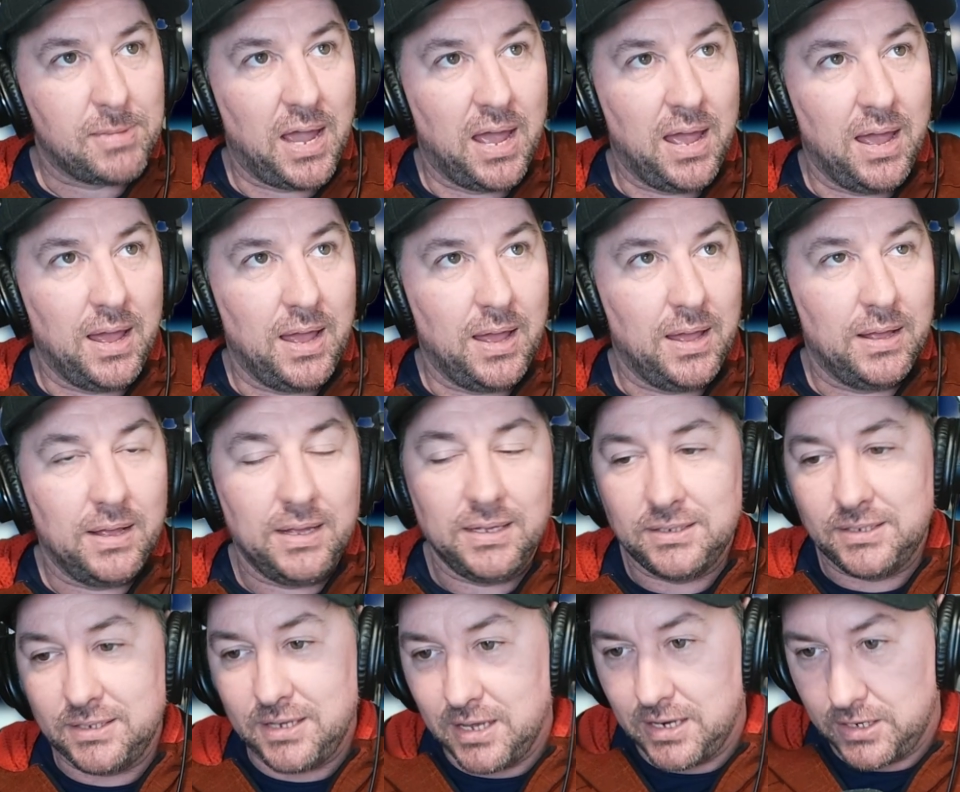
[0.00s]
uh,
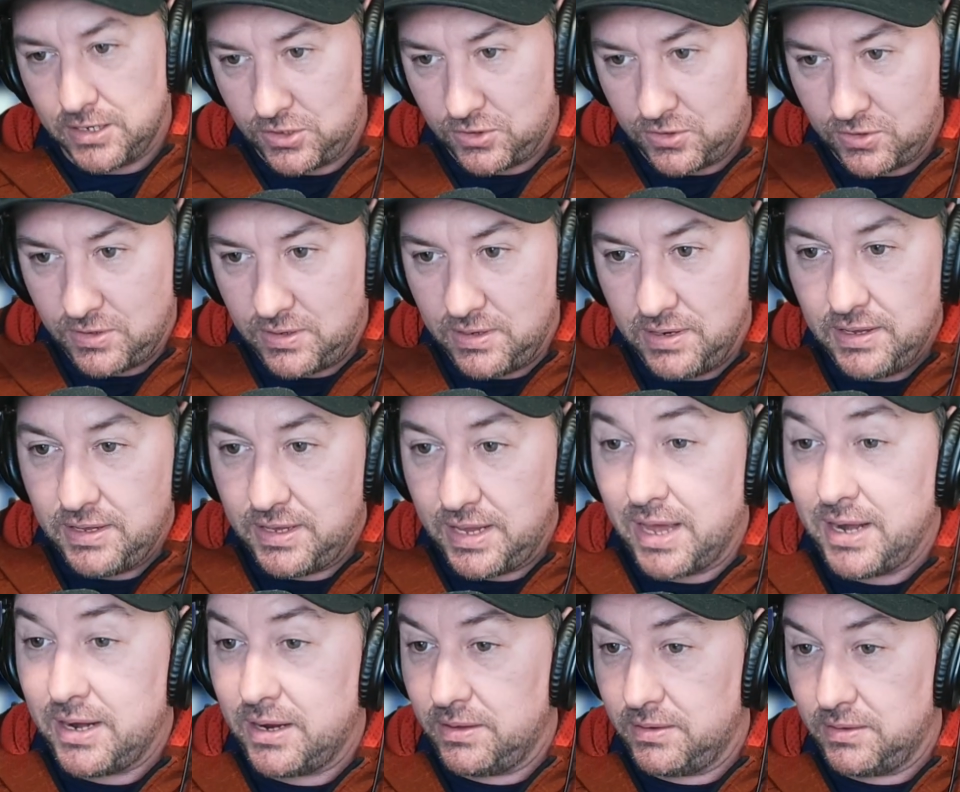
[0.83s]
it's kind of
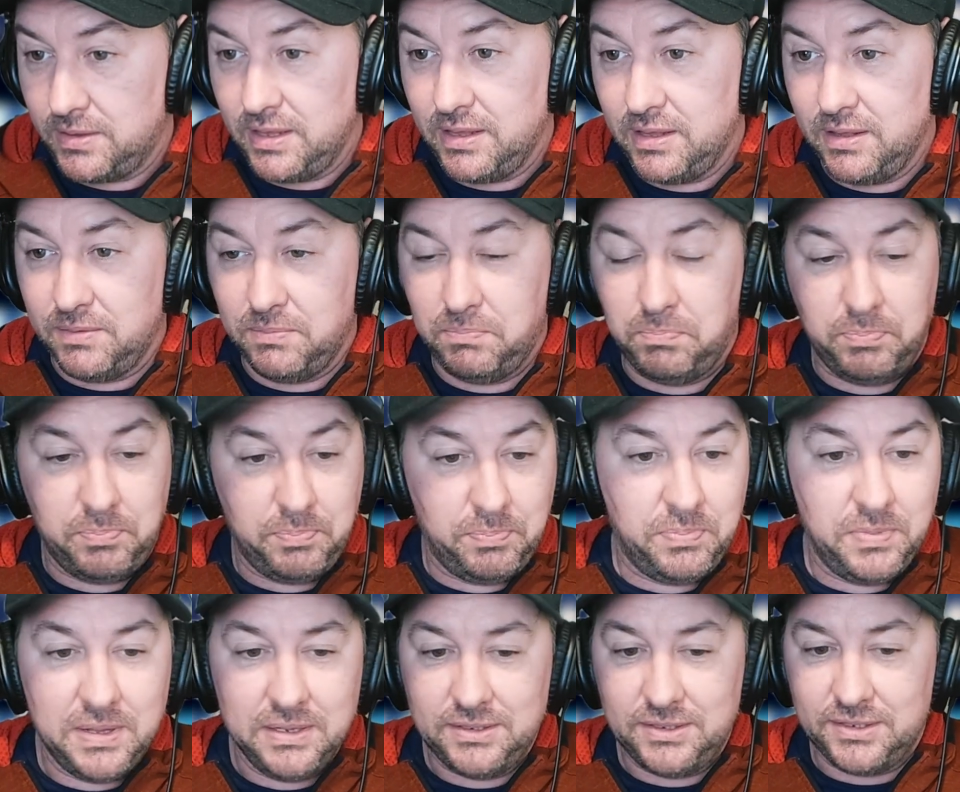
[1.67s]
kind of
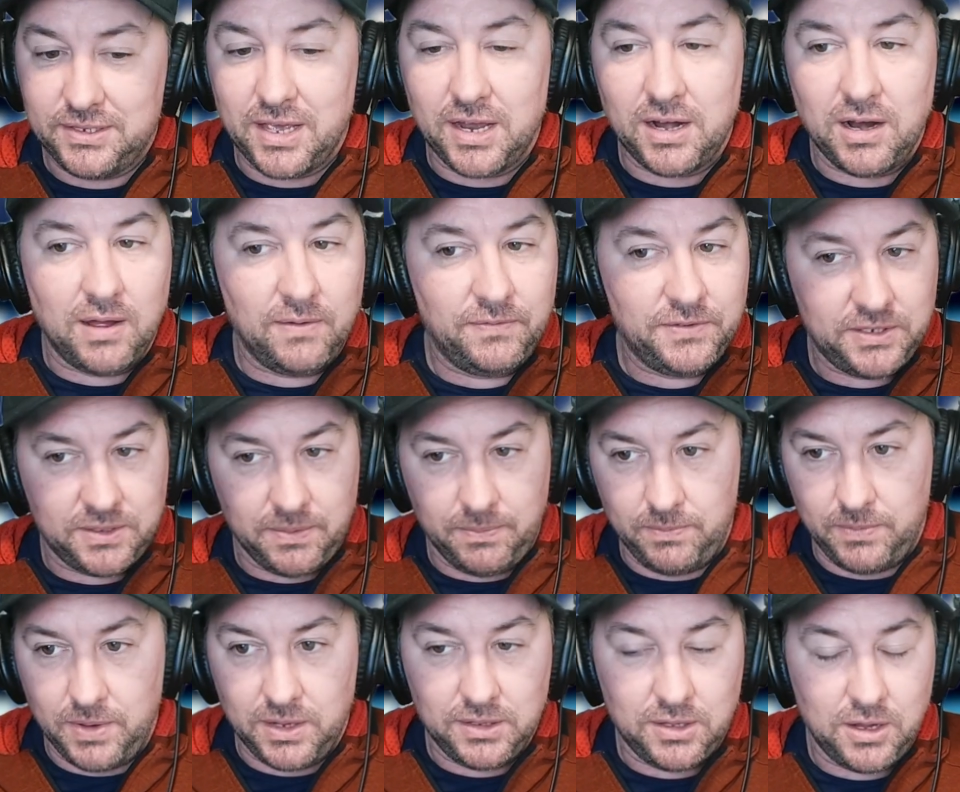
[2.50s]
set off
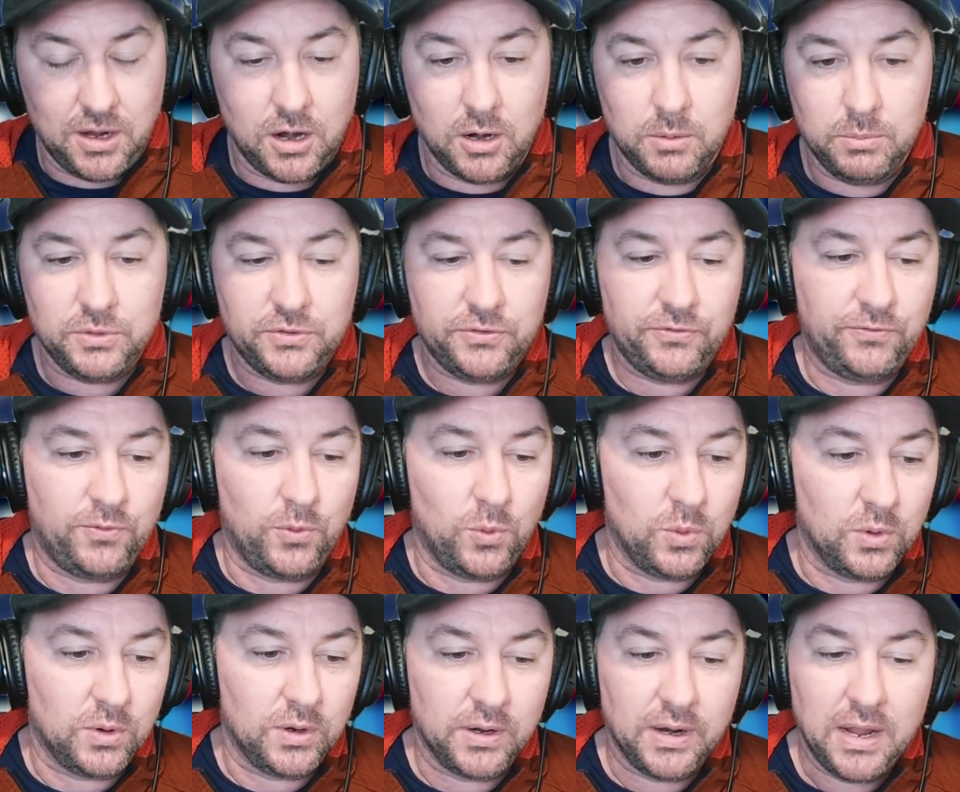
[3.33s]
some alarms
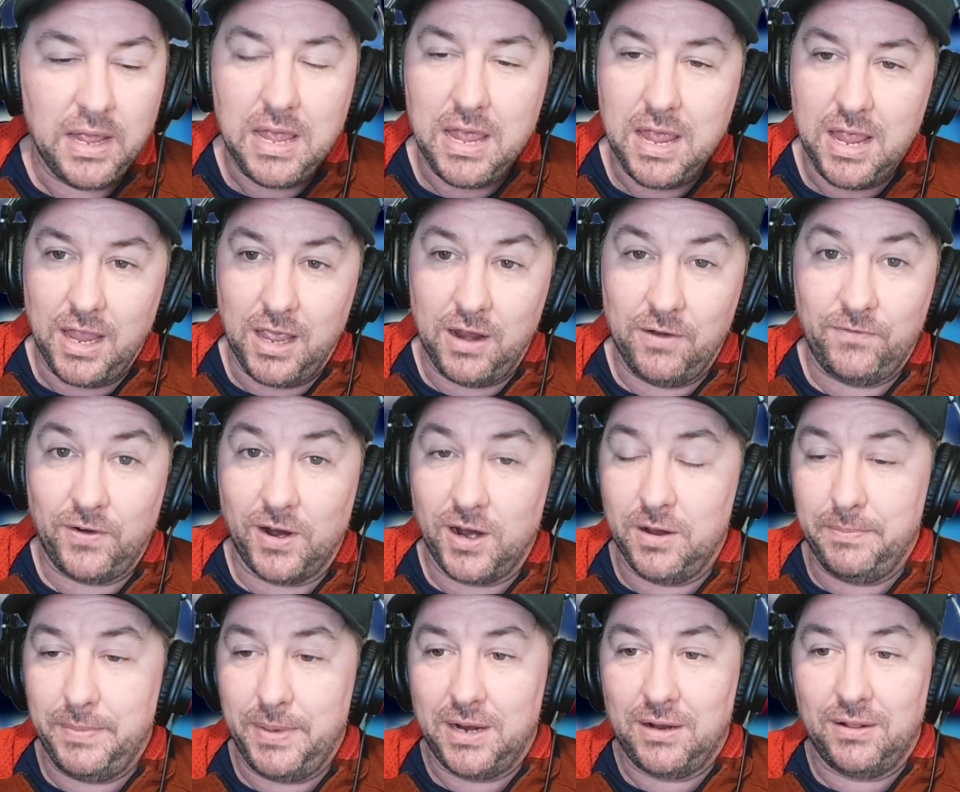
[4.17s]
for
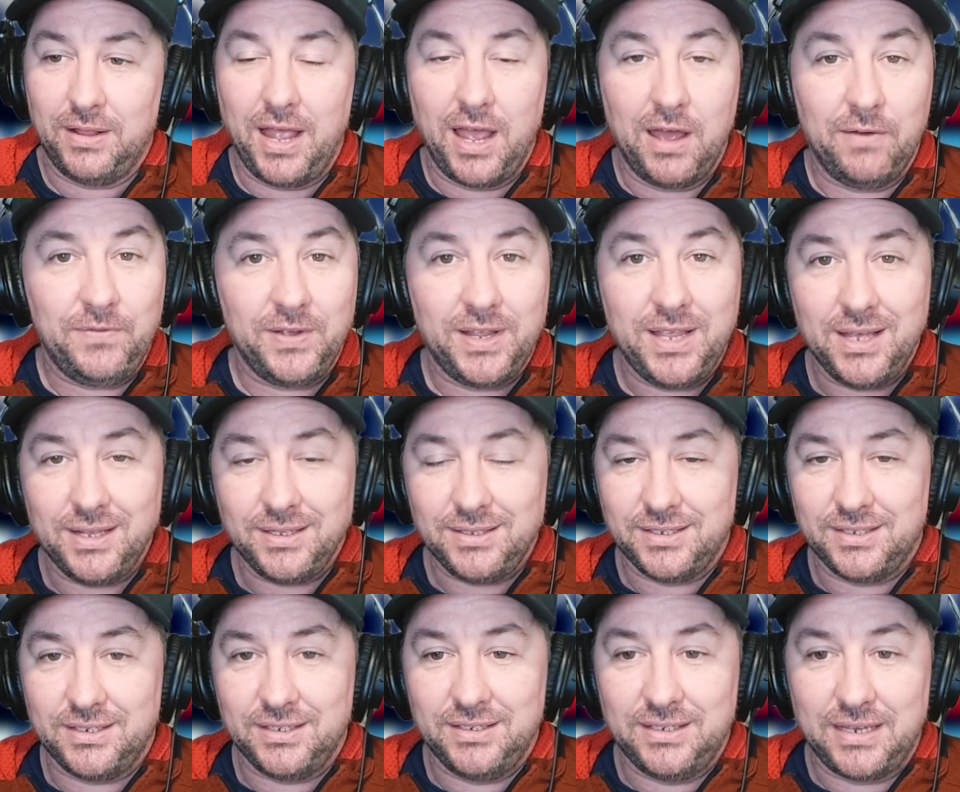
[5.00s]
environmental
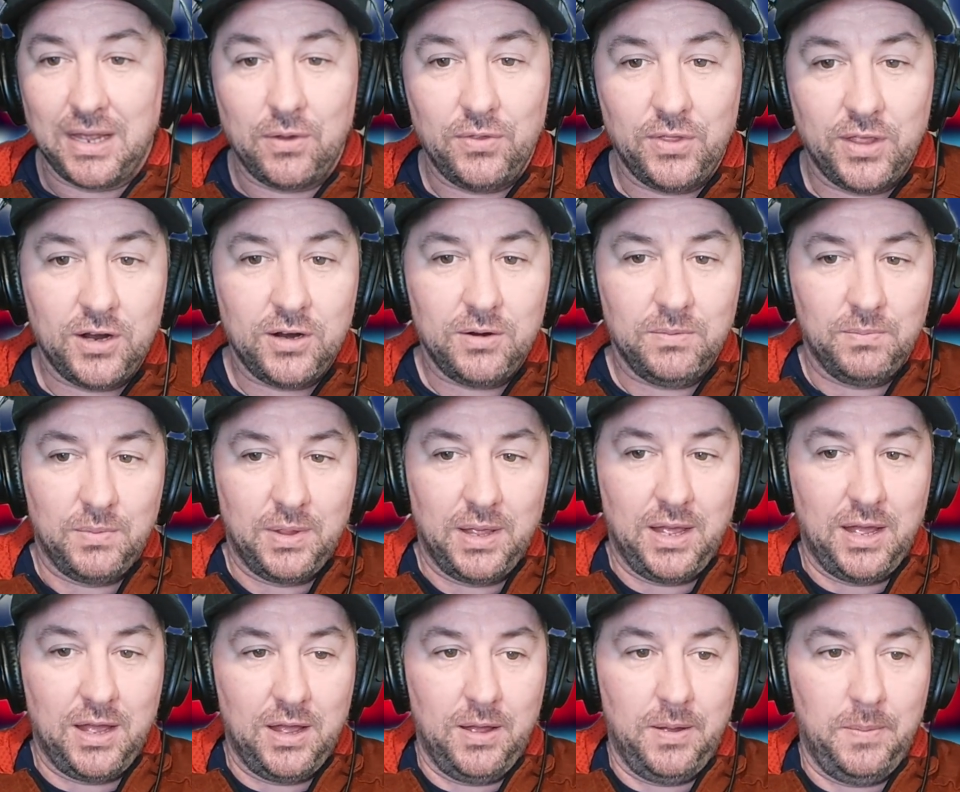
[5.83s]
advocates down there
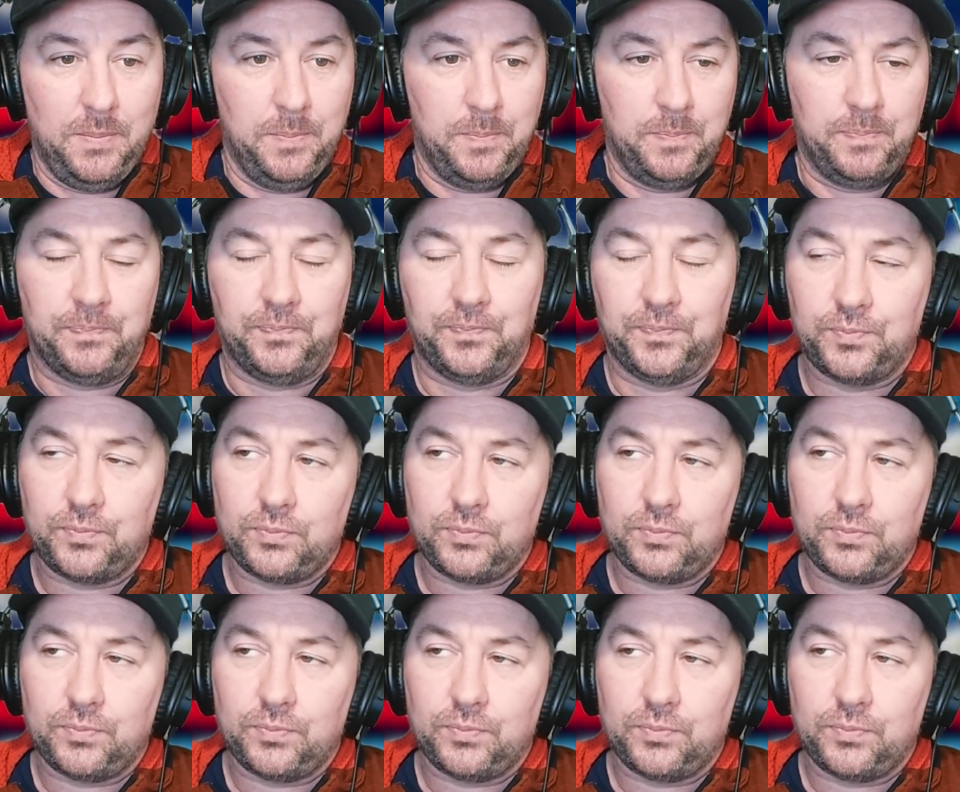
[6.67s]
um,